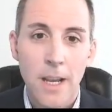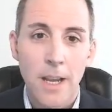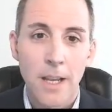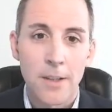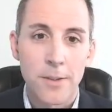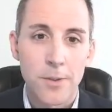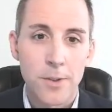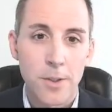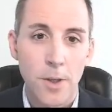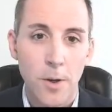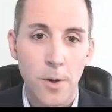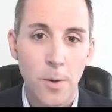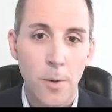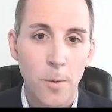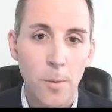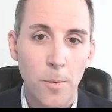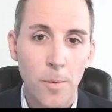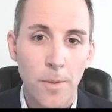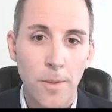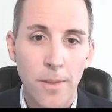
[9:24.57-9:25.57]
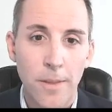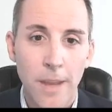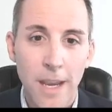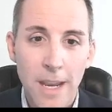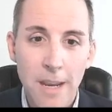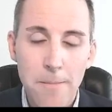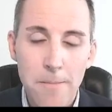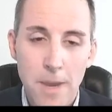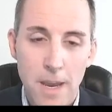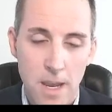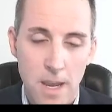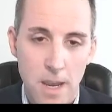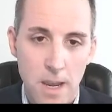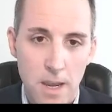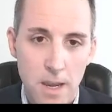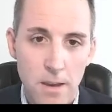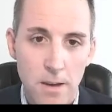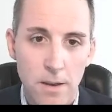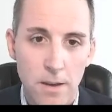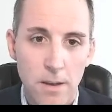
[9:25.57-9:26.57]
And so they
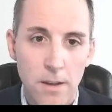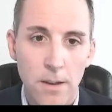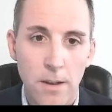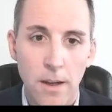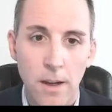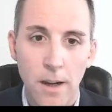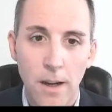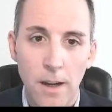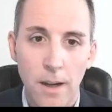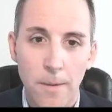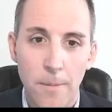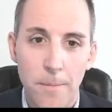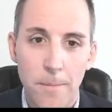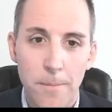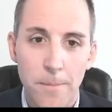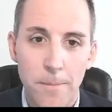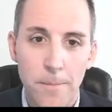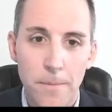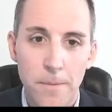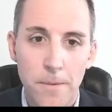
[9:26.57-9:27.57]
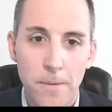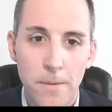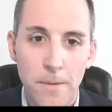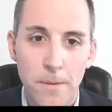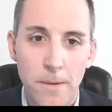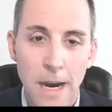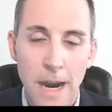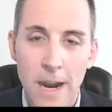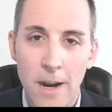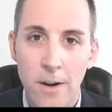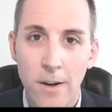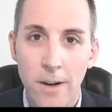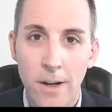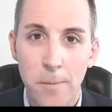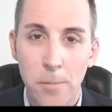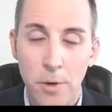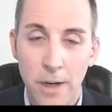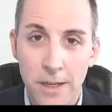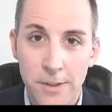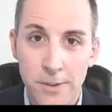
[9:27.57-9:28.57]
may hire an
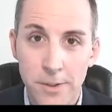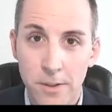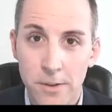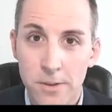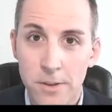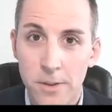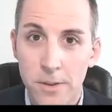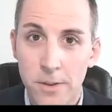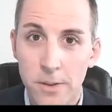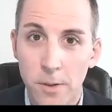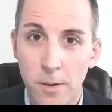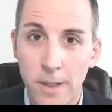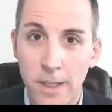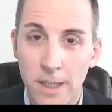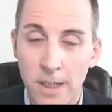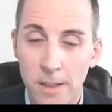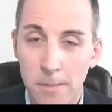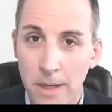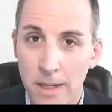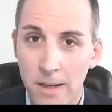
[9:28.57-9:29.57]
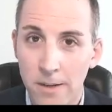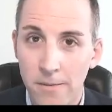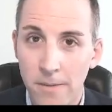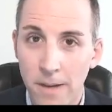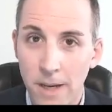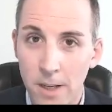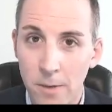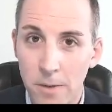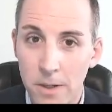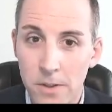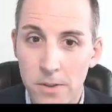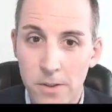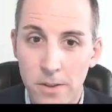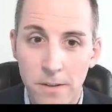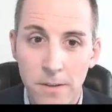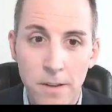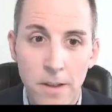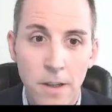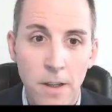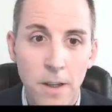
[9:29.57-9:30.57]
appraiser to do an independent
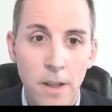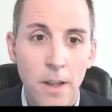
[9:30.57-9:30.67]
valuation.